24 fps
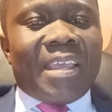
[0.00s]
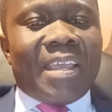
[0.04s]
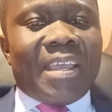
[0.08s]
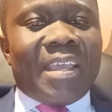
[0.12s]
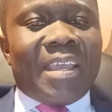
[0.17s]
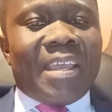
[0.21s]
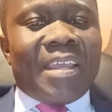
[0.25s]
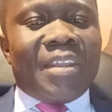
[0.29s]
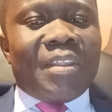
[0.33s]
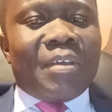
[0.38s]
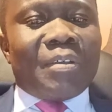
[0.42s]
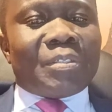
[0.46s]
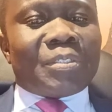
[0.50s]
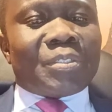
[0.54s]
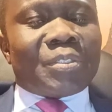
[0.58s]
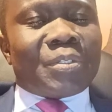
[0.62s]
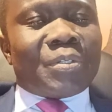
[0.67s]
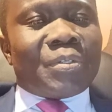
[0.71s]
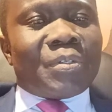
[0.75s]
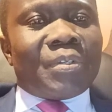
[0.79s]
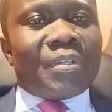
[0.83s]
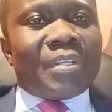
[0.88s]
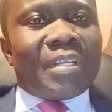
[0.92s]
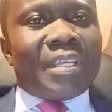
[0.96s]
and
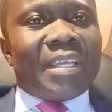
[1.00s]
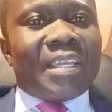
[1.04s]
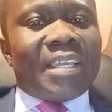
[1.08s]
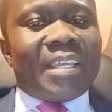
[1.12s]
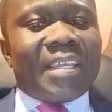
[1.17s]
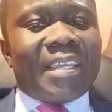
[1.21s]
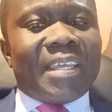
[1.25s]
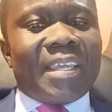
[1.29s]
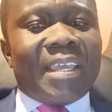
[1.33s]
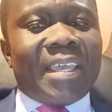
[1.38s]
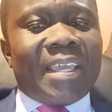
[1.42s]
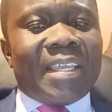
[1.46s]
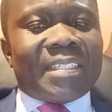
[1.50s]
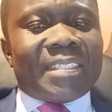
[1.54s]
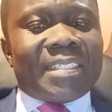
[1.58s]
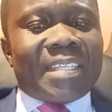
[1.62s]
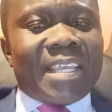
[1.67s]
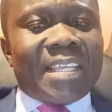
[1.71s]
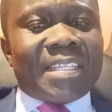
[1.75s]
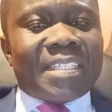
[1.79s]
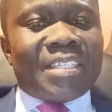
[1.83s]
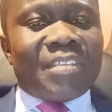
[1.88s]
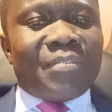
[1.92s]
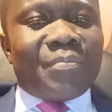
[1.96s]
also
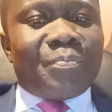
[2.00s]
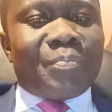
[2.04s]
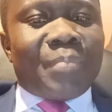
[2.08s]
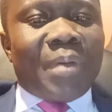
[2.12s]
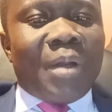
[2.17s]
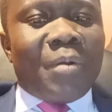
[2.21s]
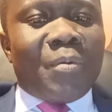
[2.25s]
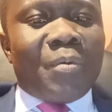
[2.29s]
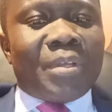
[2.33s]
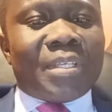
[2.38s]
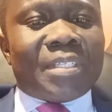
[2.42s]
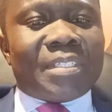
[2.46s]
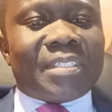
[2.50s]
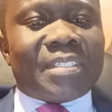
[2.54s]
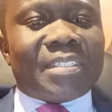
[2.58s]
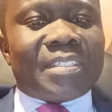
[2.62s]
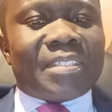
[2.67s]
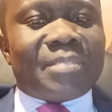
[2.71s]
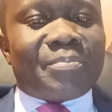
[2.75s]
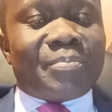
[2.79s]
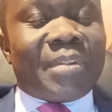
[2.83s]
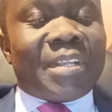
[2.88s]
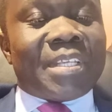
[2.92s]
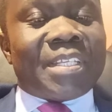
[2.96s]
excessive
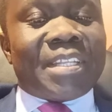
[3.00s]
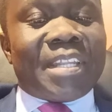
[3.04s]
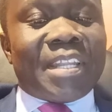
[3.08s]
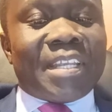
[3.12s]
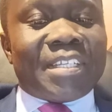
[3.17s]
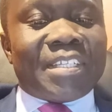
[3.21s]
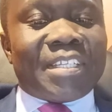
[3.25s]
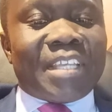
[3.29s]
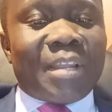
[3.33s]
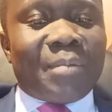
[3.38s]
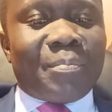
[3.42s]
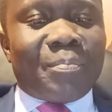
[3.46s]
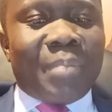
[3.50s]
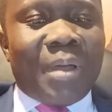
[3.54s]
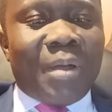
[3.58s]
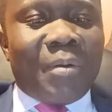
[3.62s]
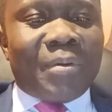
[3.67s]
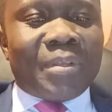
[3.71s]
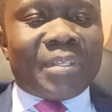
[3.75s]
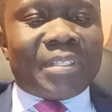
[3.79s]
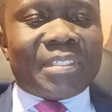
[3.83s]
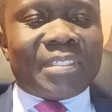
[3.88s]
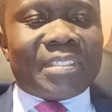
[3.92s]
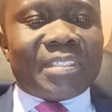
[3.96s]
powers, presidential
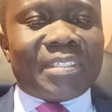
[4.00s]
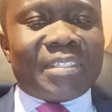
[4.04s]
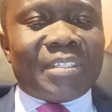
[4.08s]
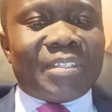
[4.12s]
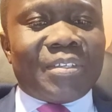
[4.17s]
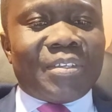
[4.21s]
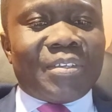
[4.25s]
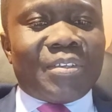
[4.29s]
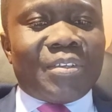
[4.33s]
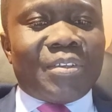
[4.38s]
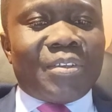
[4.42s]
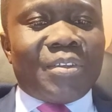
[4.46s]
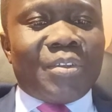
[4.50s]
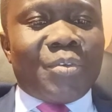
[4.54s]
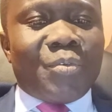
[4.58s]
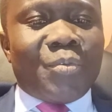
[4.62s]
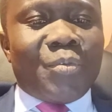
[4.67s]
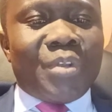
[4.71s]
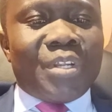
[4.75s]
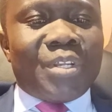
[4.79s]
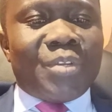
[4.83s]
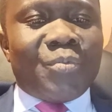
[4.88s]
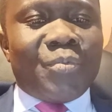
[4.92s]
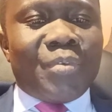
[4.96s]
powers,
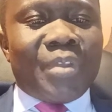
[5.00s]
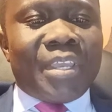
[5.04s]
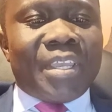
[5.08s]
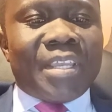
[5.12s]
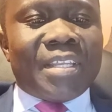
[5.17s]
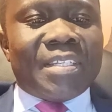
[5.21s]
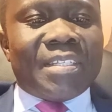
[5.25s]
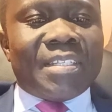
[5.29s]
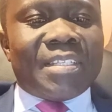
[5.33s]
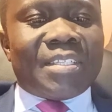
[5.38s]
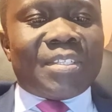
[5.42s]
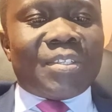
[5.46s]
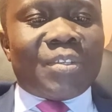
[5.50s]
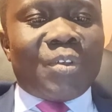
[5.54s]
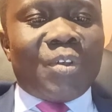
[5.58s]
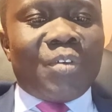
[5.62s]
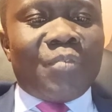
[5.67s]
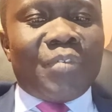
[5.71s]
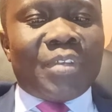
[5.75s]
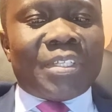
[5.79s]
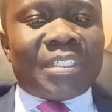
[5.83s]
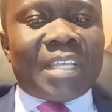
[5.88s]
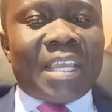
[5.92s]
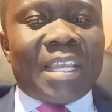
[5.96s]
which weakens
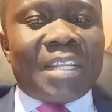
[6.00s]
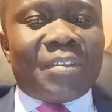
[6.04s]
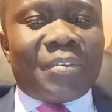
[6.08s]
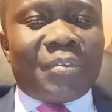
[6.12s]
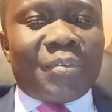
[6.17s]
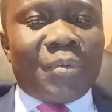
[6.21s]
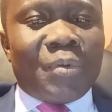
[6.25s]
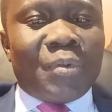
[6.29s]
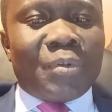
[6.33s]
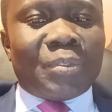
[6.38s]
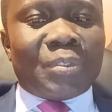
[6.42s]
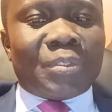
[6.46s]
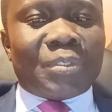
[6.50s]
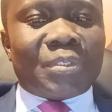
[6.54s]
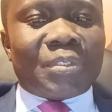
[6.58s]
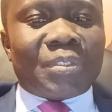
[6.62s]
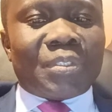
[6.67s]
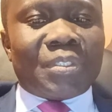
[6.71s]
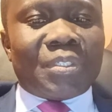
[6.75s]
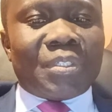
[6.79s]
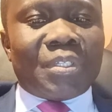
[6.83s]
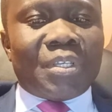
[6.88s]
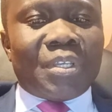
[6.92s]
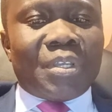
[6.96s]
oversight rules
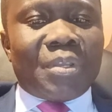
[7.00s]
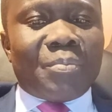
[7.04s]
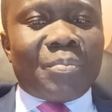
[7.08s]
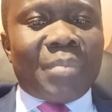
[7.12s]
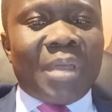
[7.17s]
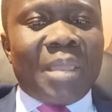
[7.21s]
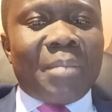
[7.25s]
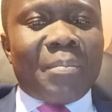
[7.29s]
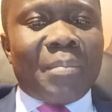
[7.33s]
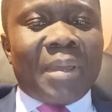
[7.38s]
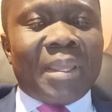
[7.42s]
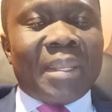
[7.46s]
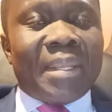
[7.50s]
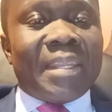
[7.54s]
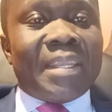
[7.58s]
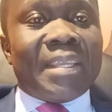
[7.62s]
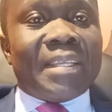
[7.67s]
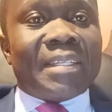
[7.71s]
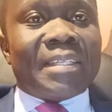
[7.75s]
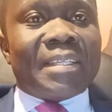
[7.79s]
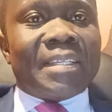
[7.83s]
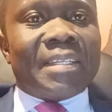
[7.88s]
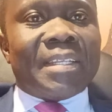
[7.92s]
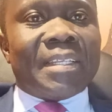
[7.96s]
by
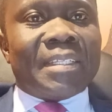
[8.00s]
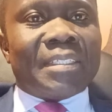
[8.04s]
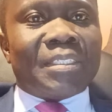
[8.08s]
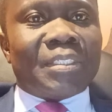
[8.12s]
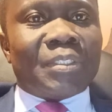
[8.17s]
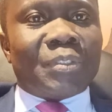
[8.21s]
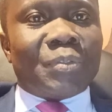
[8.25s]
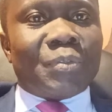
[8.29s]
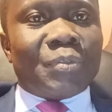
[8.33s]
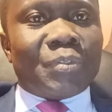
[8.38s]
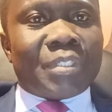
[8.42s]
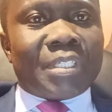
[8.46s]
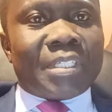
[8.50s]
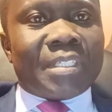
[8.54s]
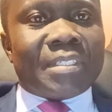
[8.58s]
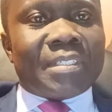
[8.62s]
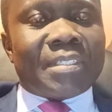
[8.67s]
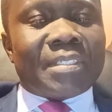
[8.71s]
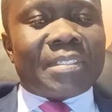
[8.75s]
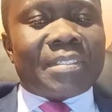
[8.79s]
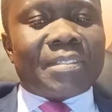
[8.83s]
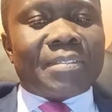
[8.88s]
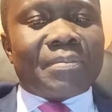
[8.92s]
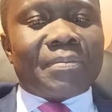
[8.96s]
mandated
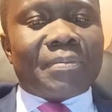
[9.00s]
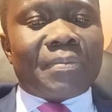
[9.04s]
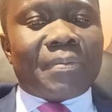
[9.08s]
institutions.